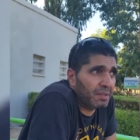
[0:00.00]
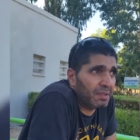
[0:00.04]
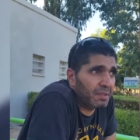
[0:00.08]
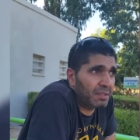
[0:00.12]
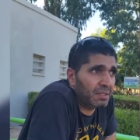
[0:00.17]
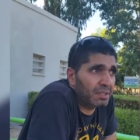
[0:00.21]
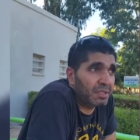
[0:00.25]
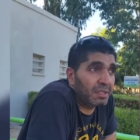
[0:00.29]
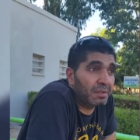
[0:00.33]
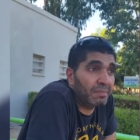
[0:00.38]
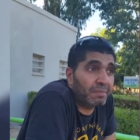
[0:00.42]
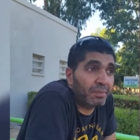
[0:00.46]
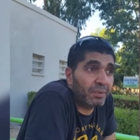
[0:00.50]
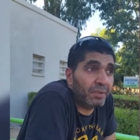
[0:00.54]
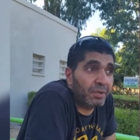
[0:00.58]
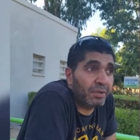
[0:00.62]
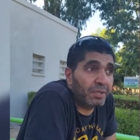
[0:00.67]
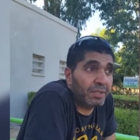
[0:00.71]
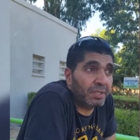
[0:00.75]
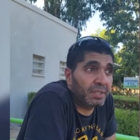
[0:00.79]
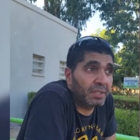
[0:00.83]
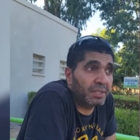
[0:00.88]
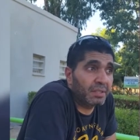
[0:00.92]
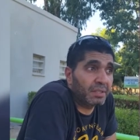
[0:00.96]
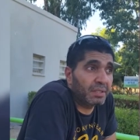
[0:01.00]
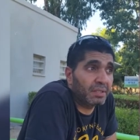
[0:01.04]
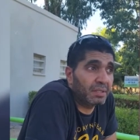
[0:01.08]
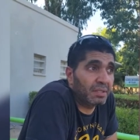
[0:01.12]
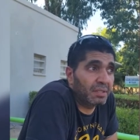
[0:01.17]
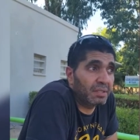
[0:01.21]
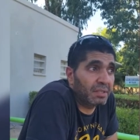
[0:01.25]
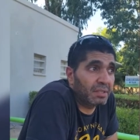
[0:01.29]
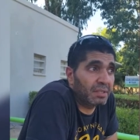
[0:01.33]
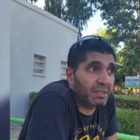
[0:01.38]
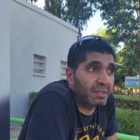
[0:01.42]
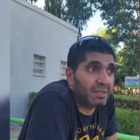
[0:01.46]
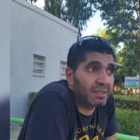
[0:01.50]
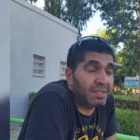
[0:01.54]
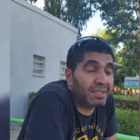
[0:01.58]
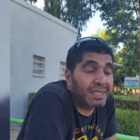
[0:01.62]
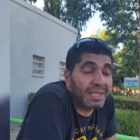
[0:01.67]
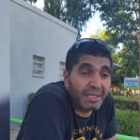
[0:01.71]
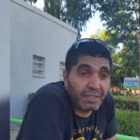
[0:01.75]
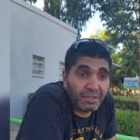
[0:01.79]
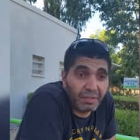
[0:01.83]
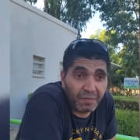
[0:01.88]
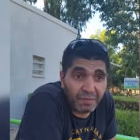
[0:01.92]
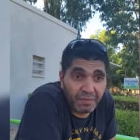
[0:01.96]
support the
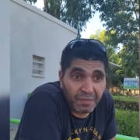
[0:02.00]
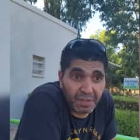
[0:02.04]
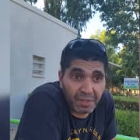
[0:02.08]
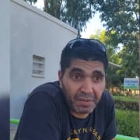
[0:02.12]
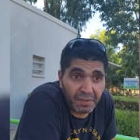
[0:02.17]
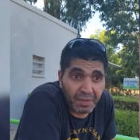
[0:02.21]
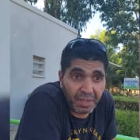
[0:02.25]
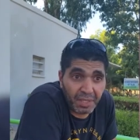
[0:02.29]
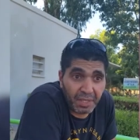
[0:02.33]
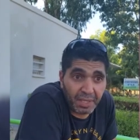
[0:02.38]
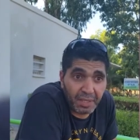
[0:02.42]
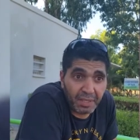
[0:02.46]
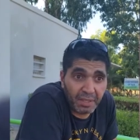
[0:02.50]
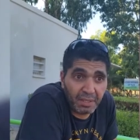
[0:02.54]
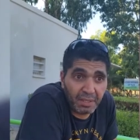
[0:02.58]
state of Israel,